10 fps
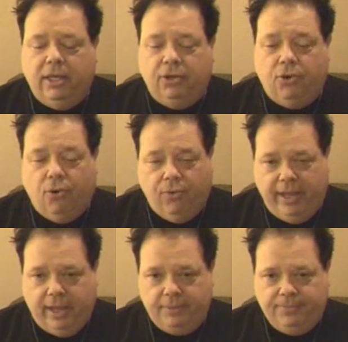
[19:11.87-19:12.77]

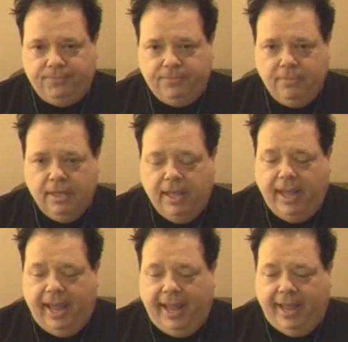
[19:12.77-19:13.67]
Korea,
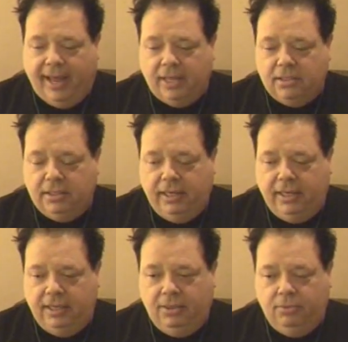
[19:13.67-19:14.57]
and
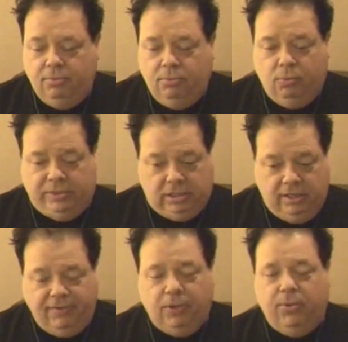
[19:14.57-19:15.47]
he was
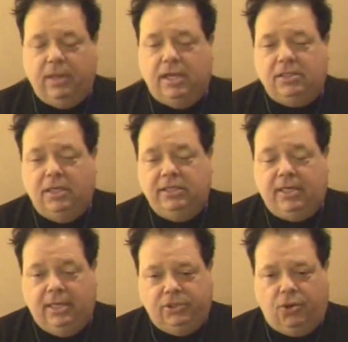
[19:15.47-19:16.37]
living with us, and he
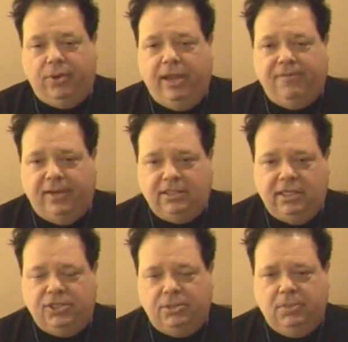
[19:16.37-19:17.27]
said, "Is it okay if I
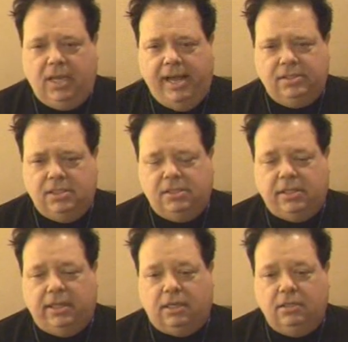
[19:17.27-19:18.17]
teach some classes
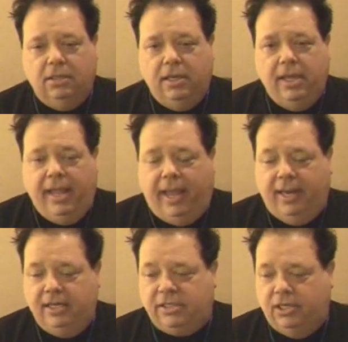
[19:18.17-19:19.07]
there?" And
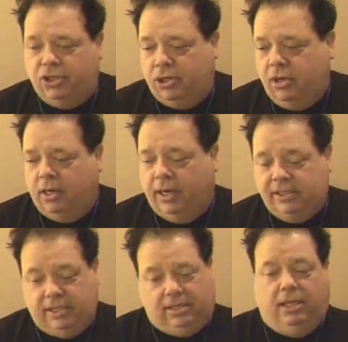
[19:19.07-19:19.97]
he said, "Sure." And he
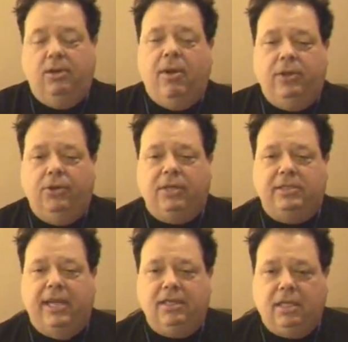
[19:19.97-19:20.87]
said, "Tell you what, you can
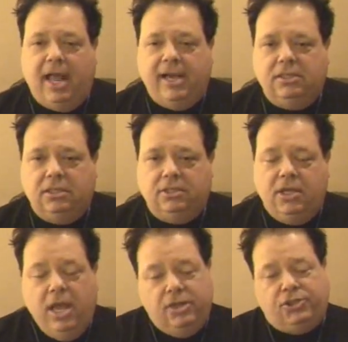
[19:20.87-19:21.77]
take the classes."
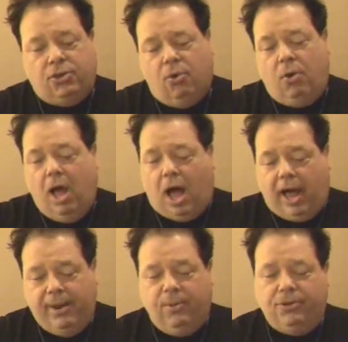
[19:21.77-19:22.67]
So
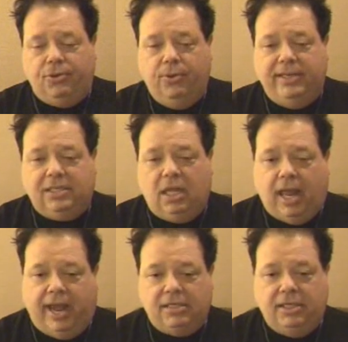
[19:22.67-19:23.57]
I went through his
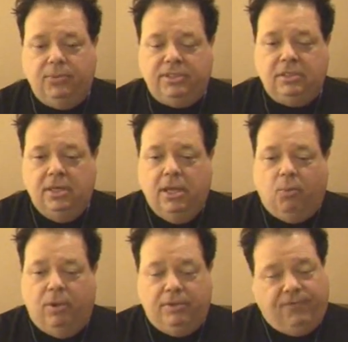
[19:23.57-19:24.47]
class. He was
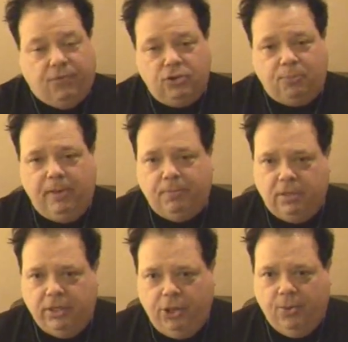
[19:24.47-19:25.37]
one of the first people
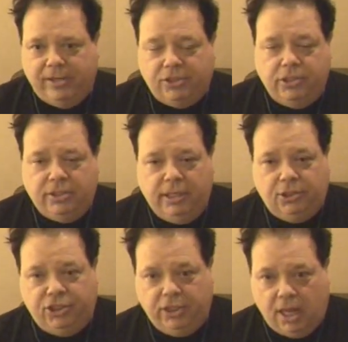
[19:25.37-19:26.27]
in the U.S. to teach
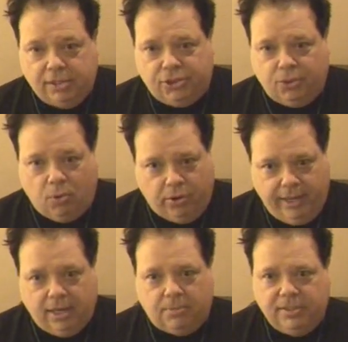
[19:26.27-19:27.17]
shiatsu,
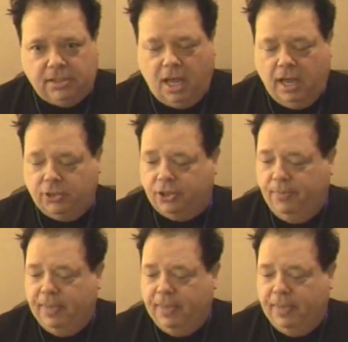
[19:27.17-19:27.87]
Oriental massage.